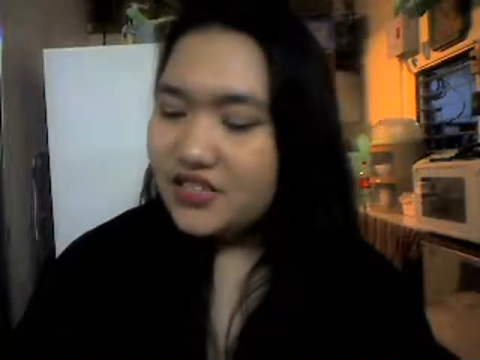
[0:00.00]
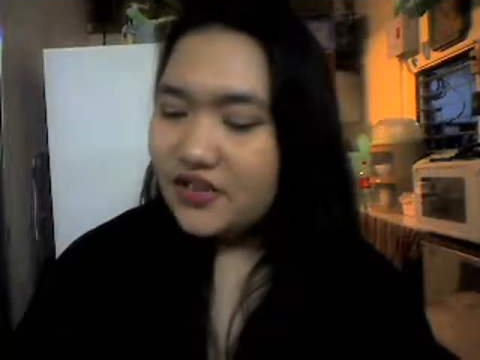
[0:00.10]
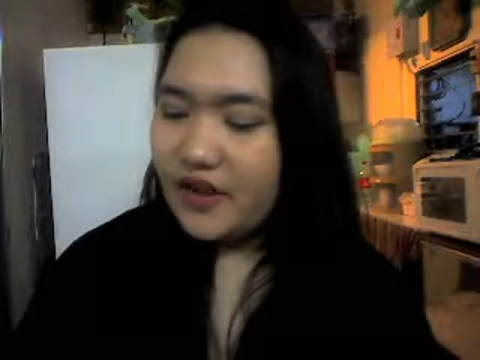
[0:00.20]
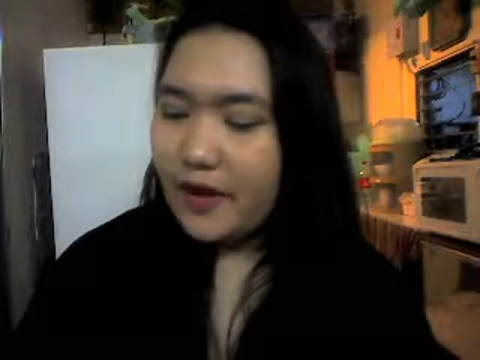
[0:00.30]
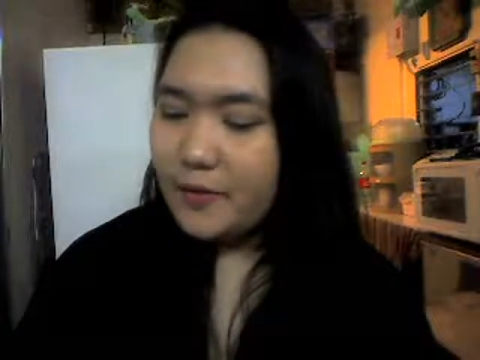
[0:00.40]

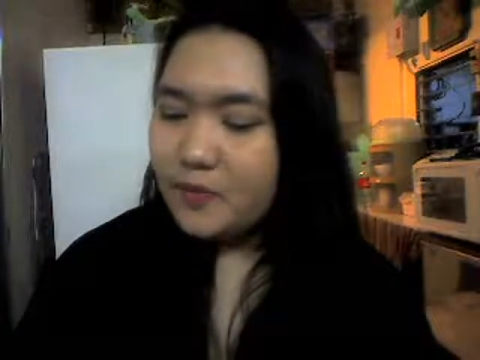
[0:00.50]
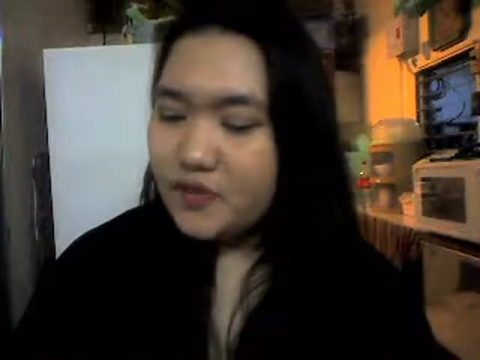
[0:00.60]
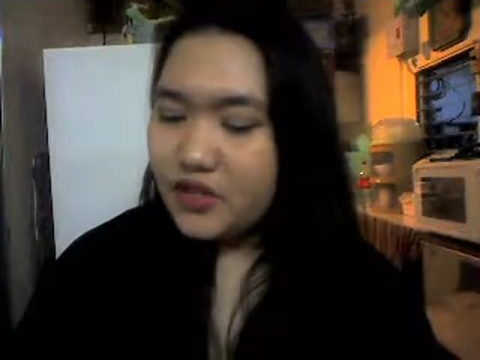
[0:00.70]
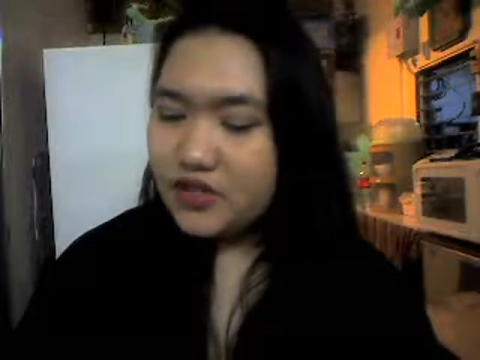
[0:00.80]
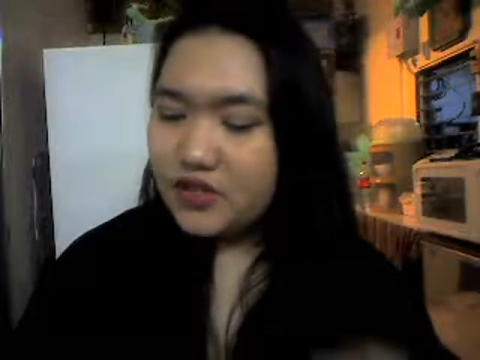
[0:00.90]
So yeah,
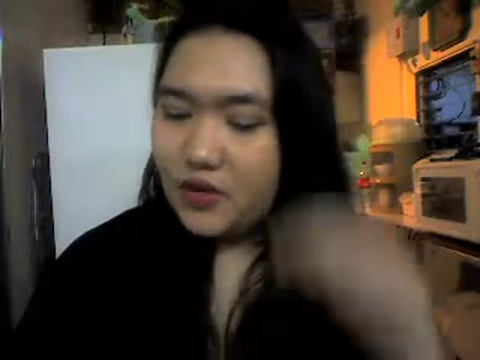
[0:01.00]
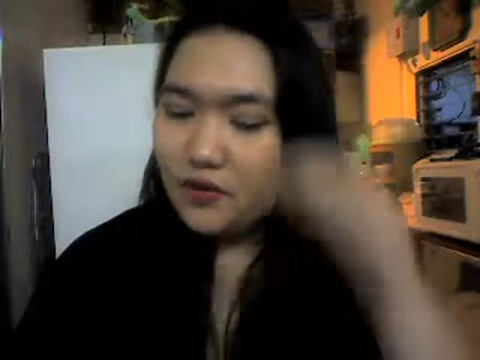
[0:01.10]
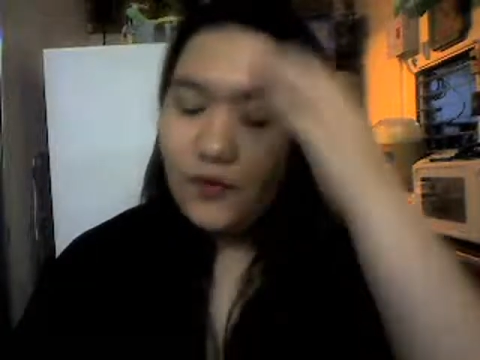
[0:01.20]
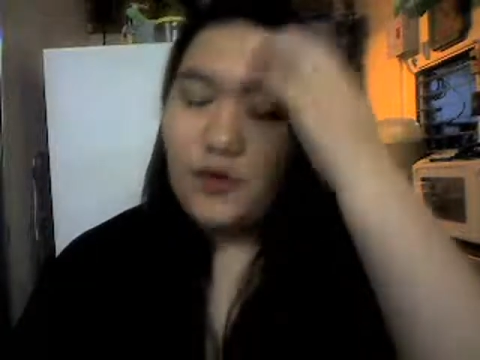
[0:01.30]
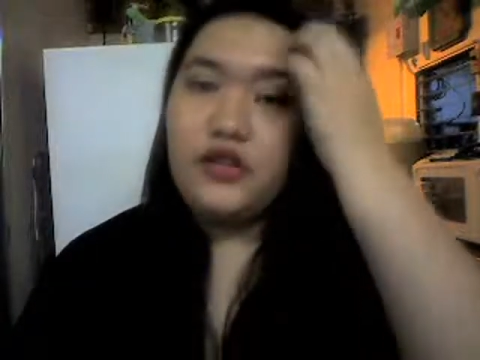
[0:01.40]
so
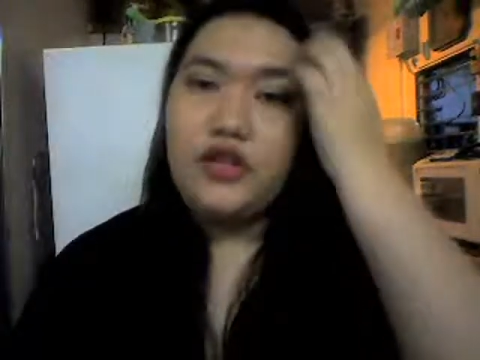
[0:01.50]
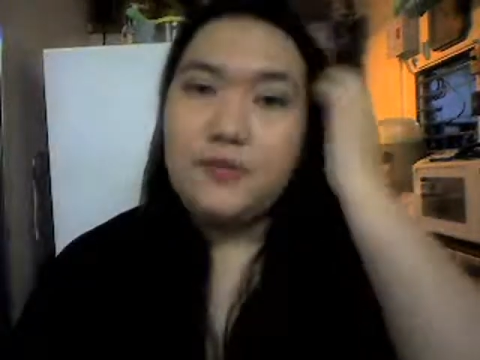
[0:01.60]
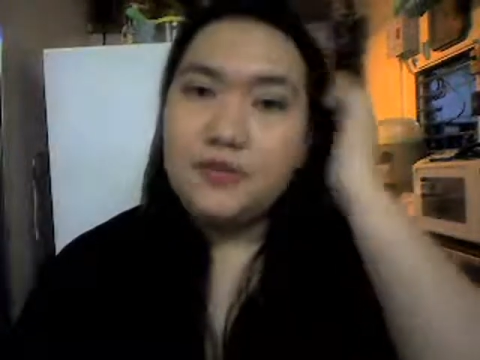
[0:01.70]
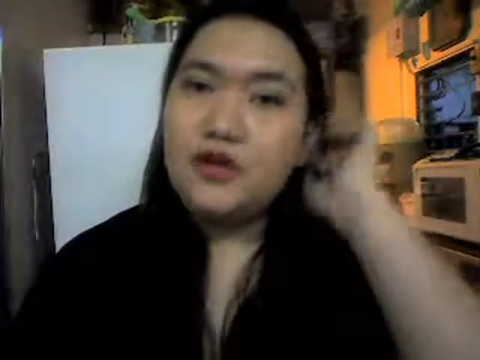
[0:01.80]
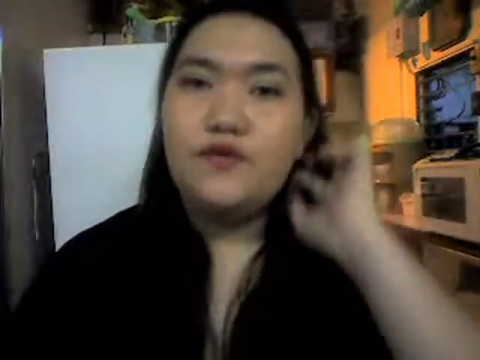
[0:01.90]
for lips,